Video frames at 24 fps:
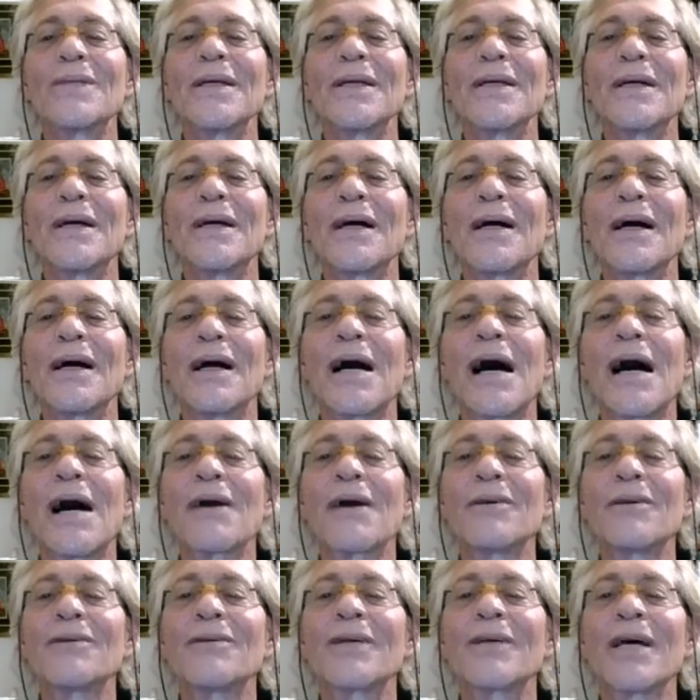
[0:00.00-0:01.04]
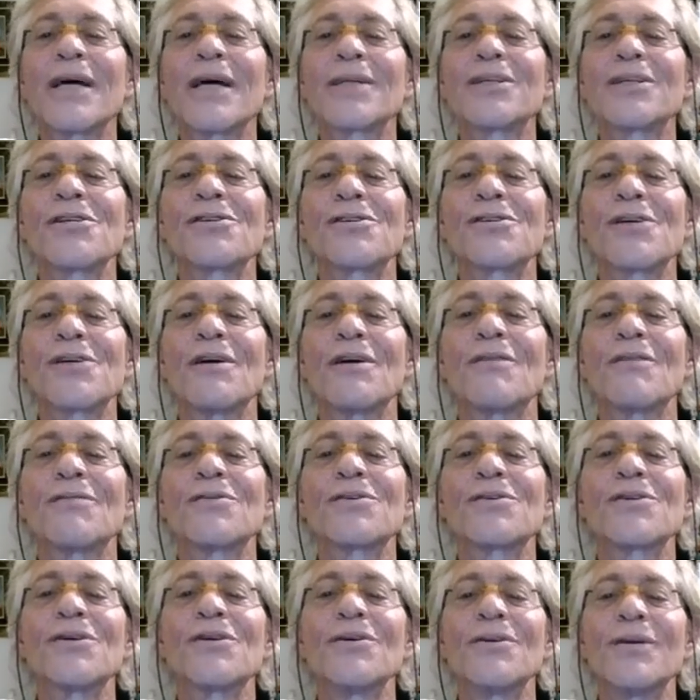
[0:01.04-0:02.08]
how do you catch yourself
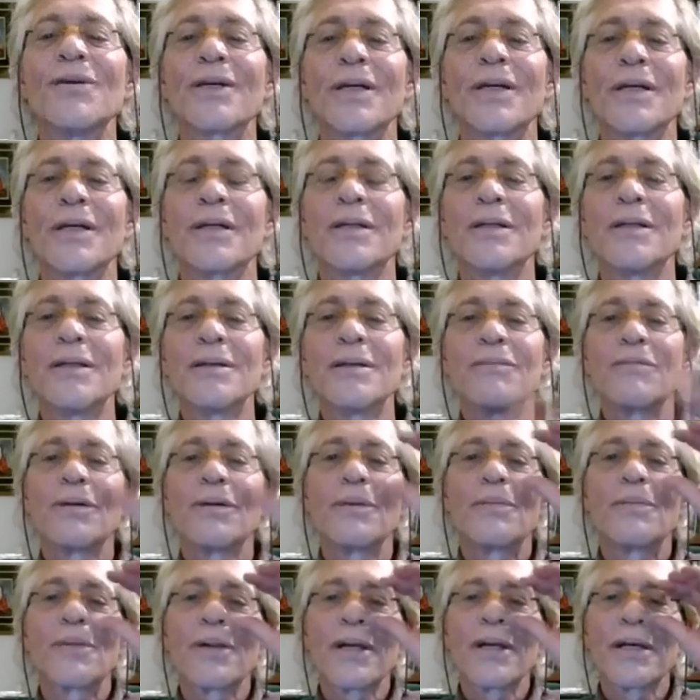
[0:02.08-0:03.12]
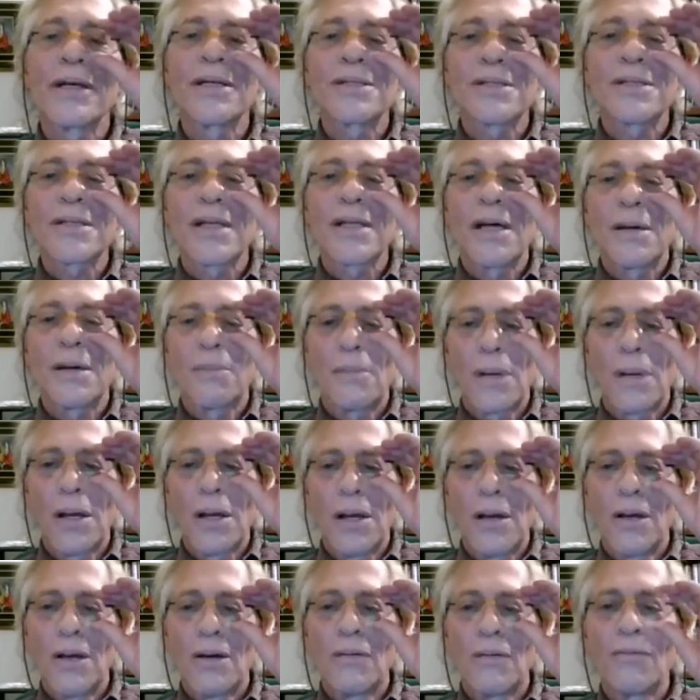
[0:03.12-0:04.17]
so you can replace them
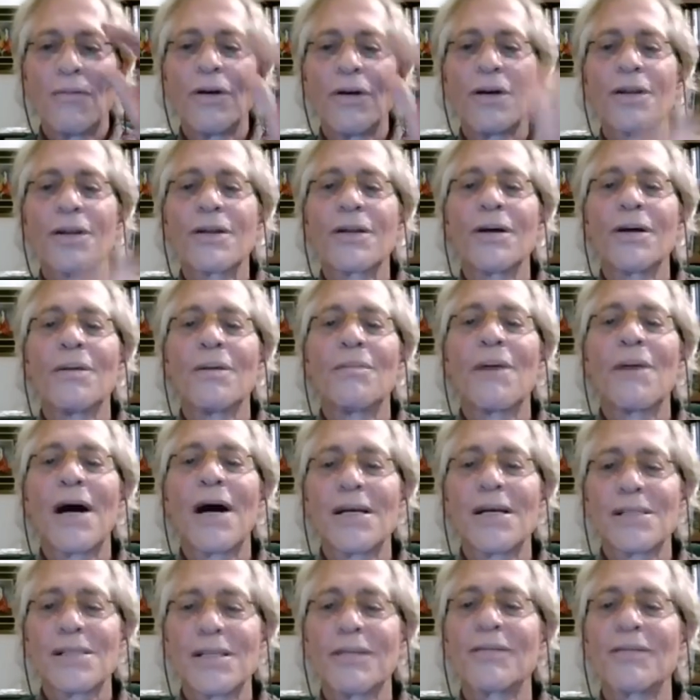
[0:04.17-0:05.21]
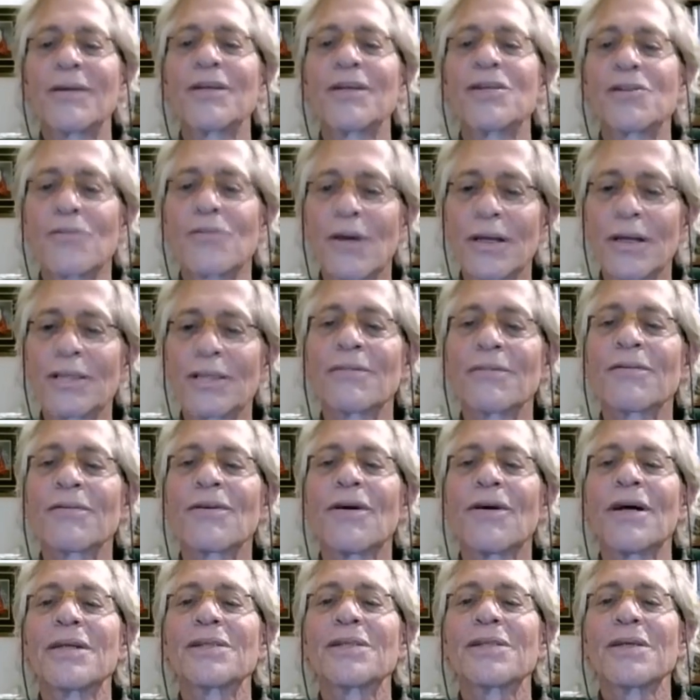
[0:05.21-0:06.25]
with positive, constructive
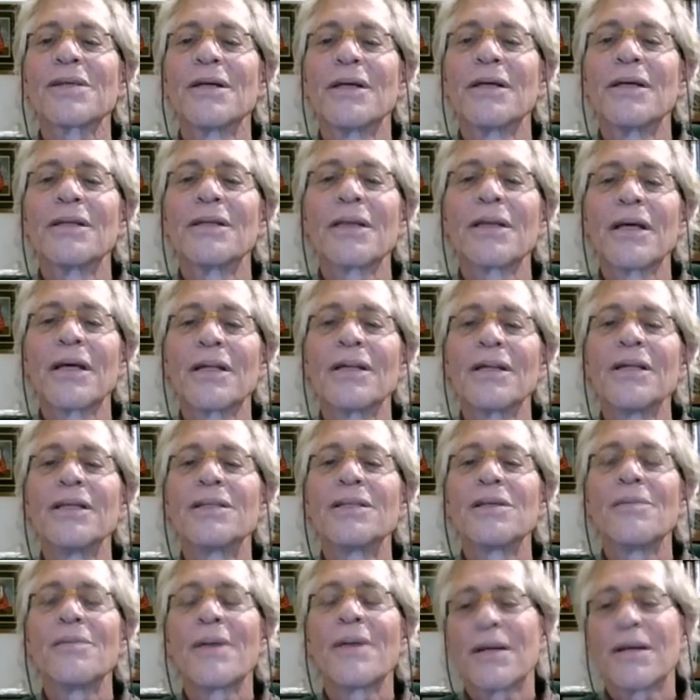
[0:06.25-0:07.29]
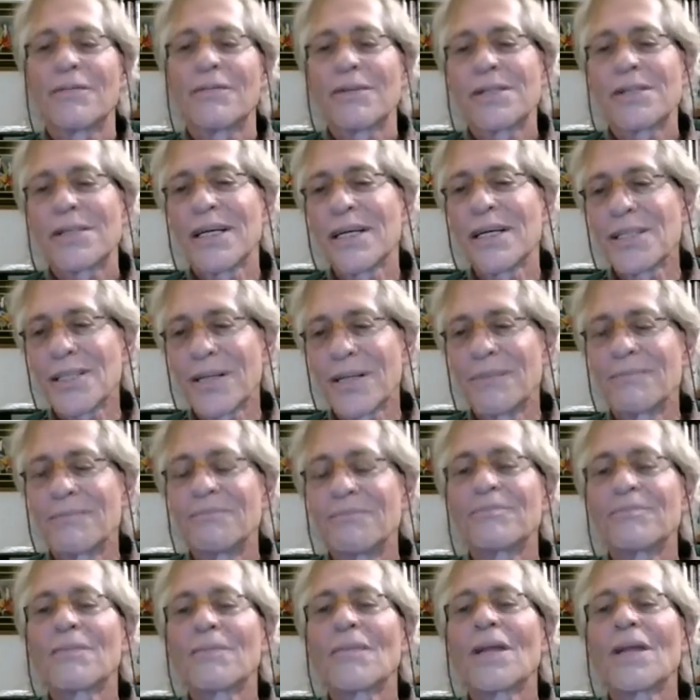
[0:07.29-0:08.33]
thoughts that lead to manifestation?
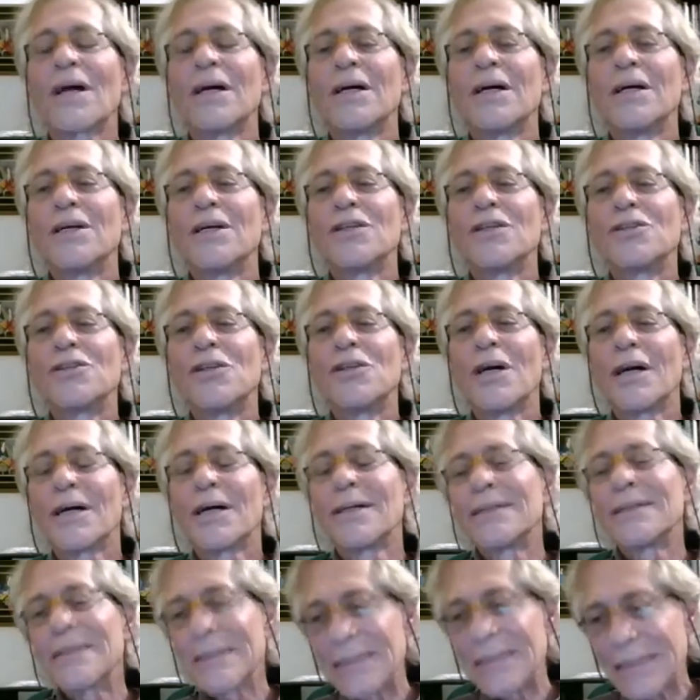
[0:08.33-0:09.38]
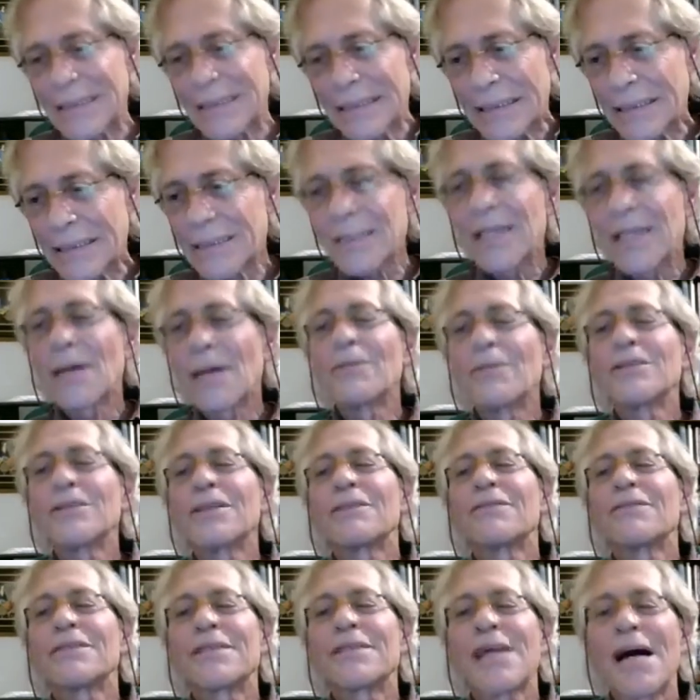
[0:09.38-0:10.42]
A couple
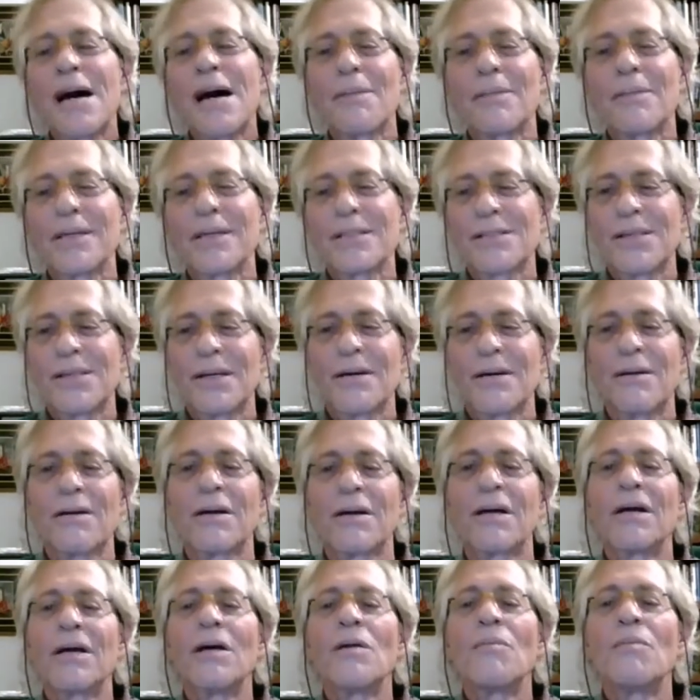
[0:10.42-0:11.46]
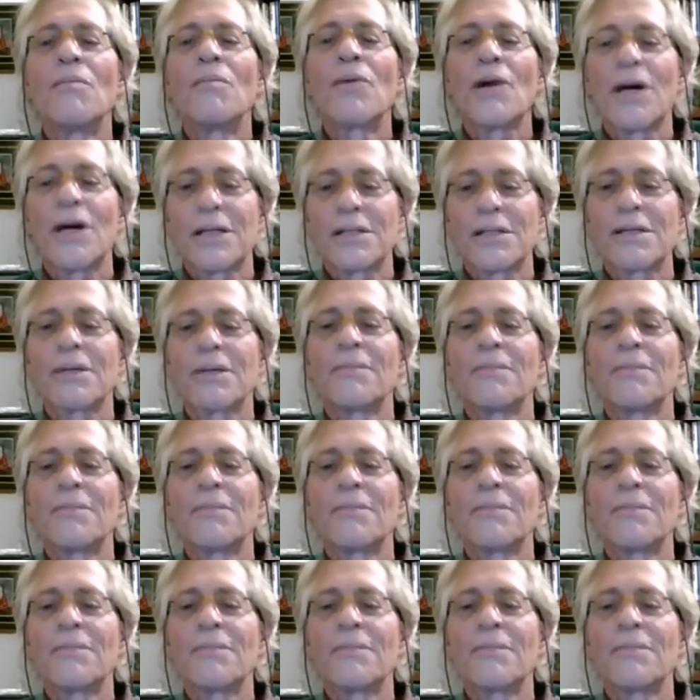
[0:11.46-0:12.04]
different topics there, but